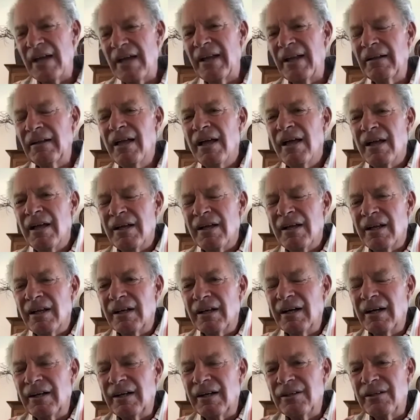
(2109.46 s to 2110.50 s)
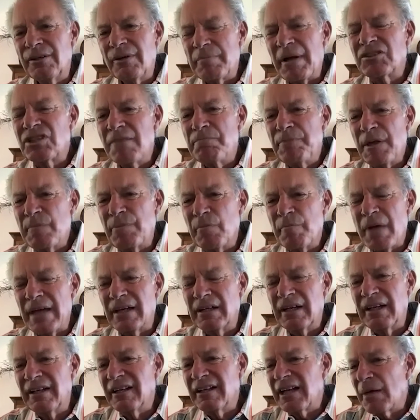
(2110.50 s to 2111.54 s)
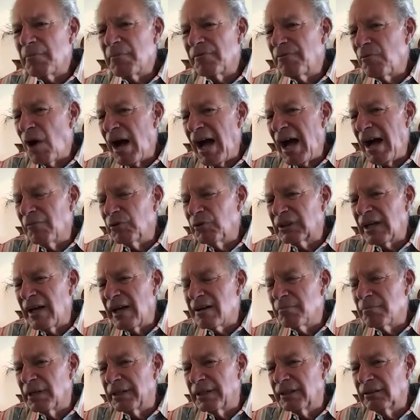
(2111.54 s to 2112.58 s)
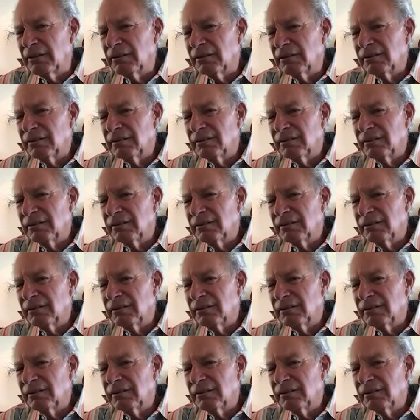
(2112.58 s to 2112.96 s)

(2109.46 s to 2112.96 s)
You had about 10 people making an income of what kind of money?